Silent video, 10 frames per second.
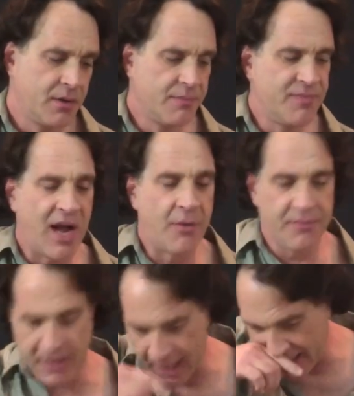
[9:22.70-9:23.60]

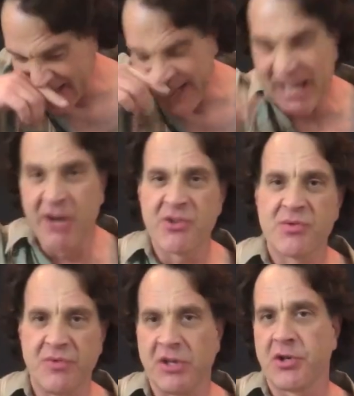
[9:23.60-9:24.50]
Now,
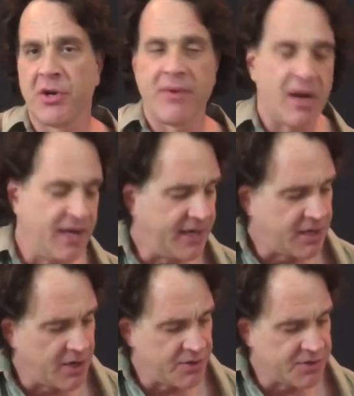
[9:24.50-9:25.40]
here's the turnaround. It
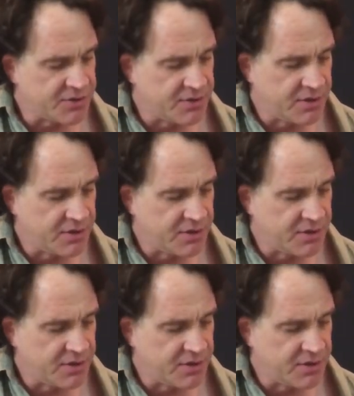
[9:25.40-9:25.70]
goes.